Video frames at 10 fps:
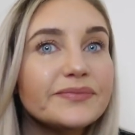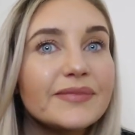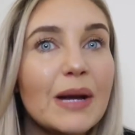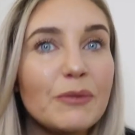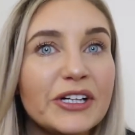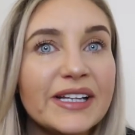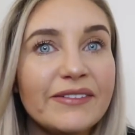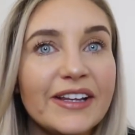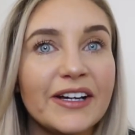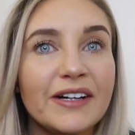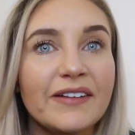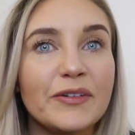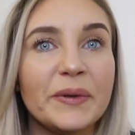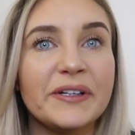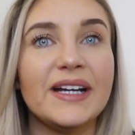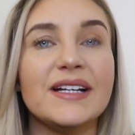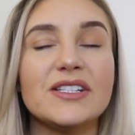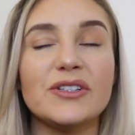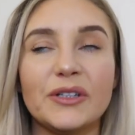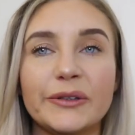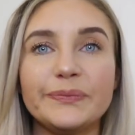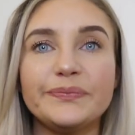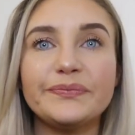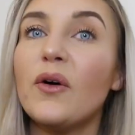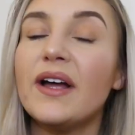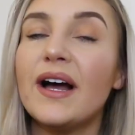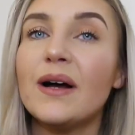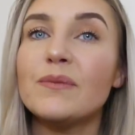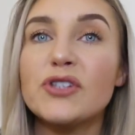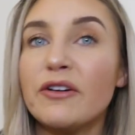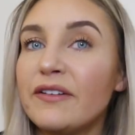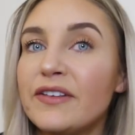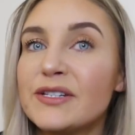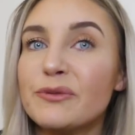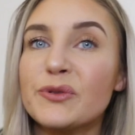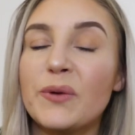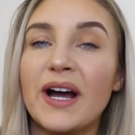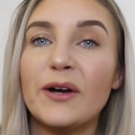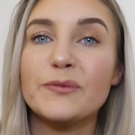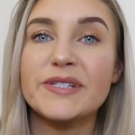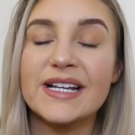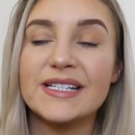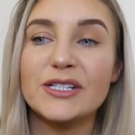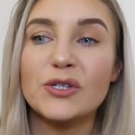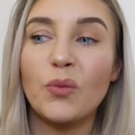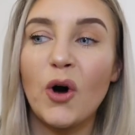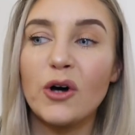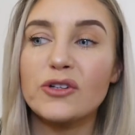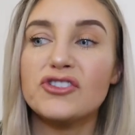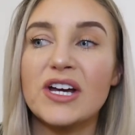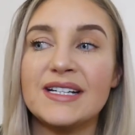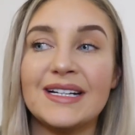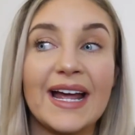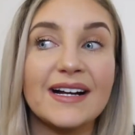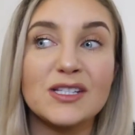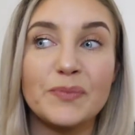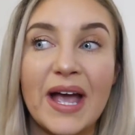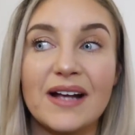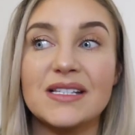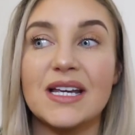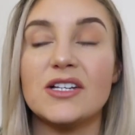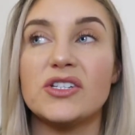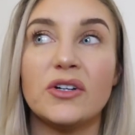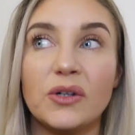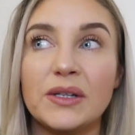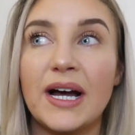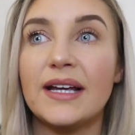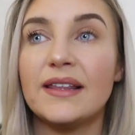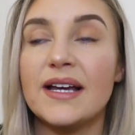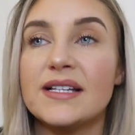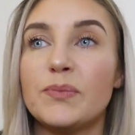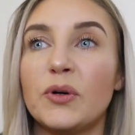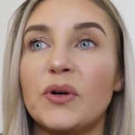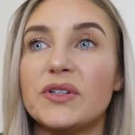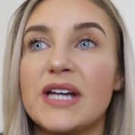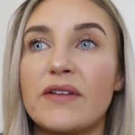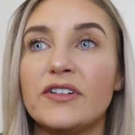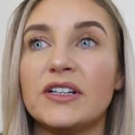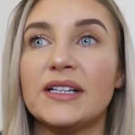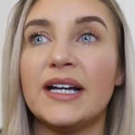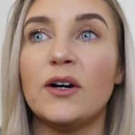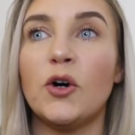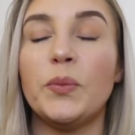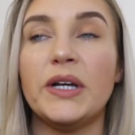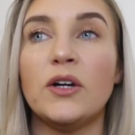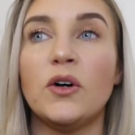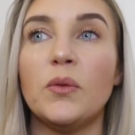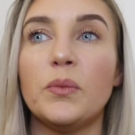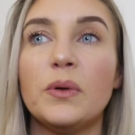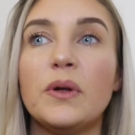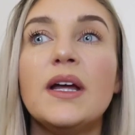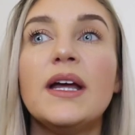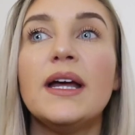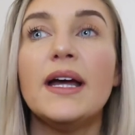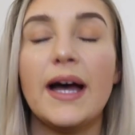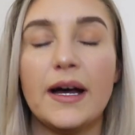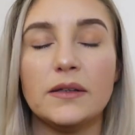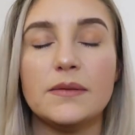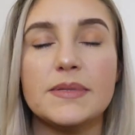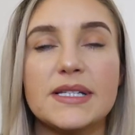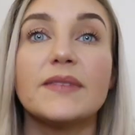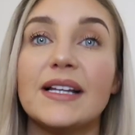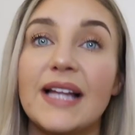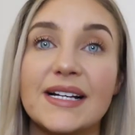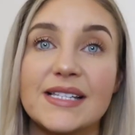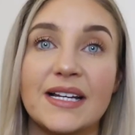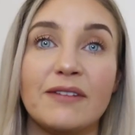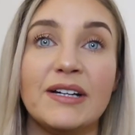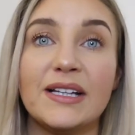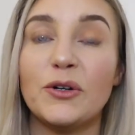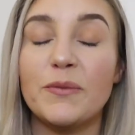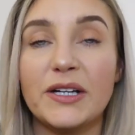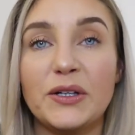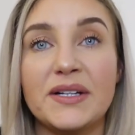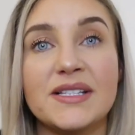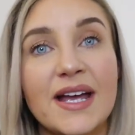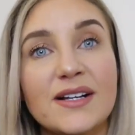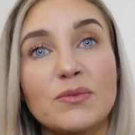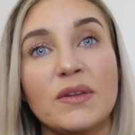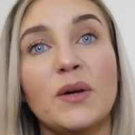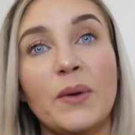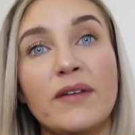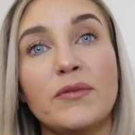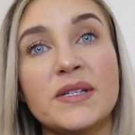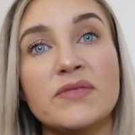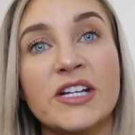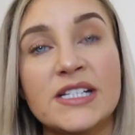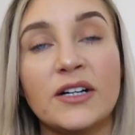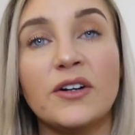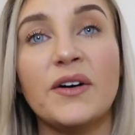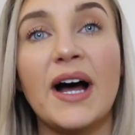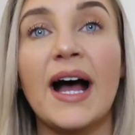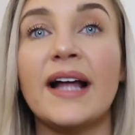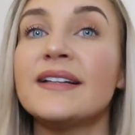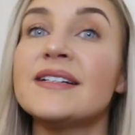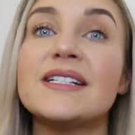I'm going to leave it there, everybody. So, I'm sorry if this was quite upsetting to watch. I didn't expect it to go like this, but definitely opening up helps. Like I said, I really hope that you can take something away from this video. And